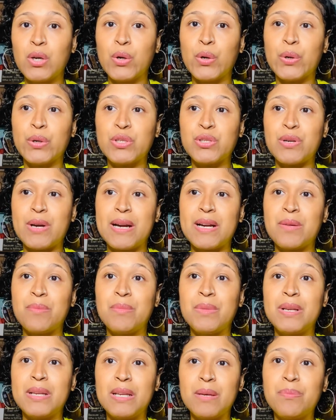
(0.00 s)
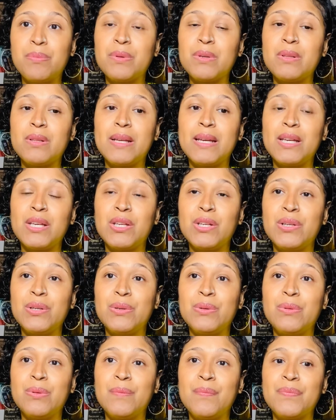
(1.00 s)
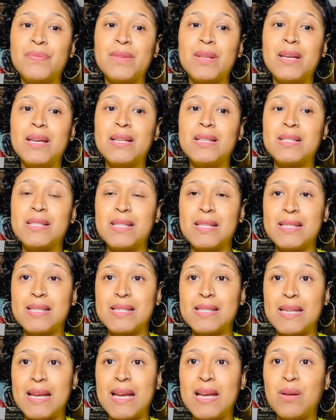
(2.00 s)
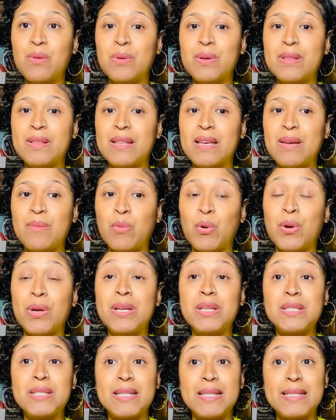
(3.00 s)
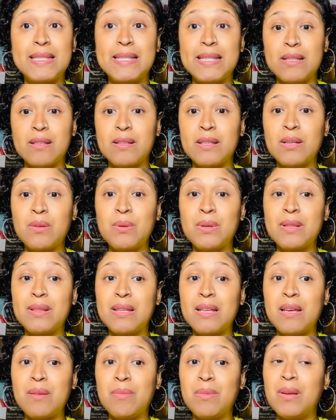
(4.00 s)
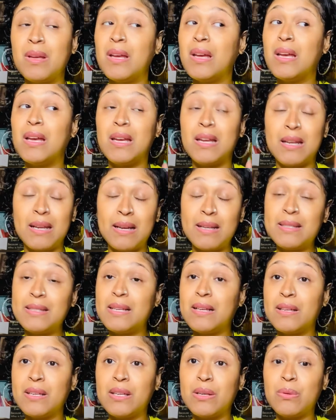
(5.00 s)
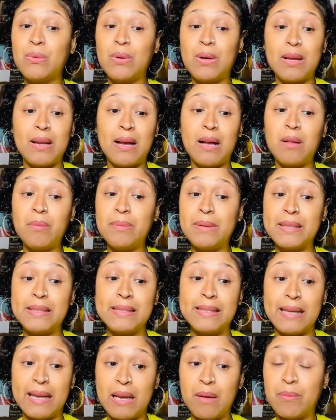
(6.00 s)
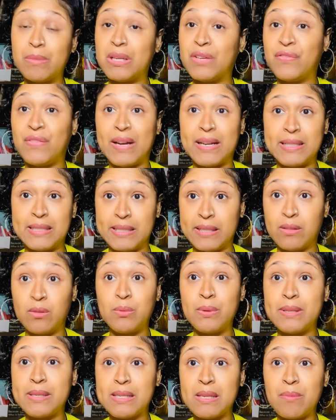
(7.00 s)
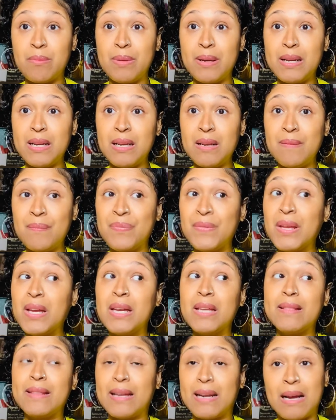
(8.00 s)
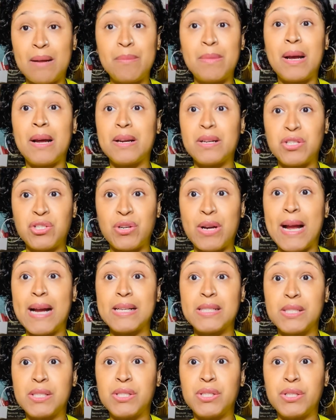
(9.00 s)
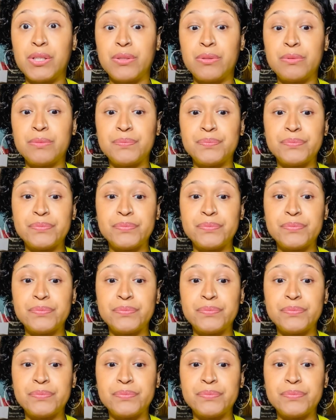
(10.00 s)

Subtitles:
or try to manipulate you into staying with them or into dealing with them. And I tell you what, I'll be damned if I deal with somebody that I'm not attracted to.